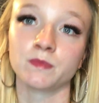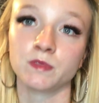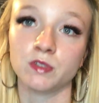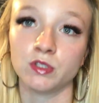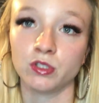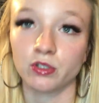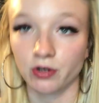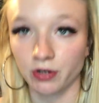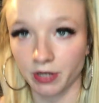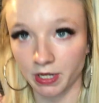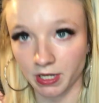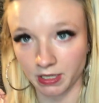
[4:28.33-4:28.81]

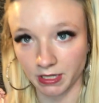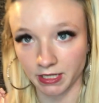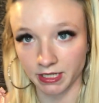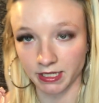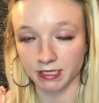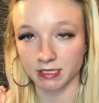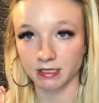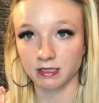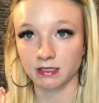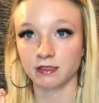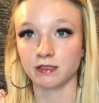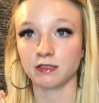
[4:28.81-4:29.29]
during
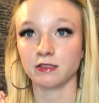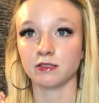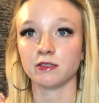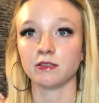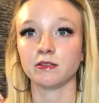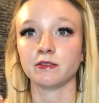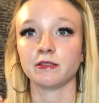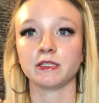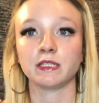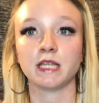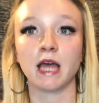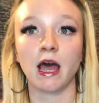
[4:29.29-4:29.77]

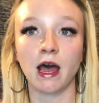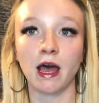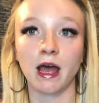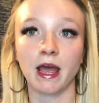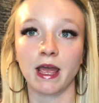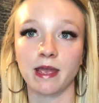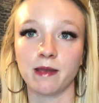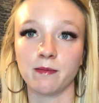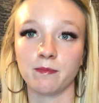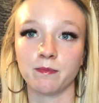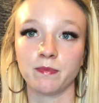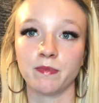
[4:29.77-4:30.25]
this
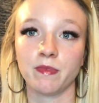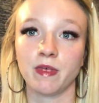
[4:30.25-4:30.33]
time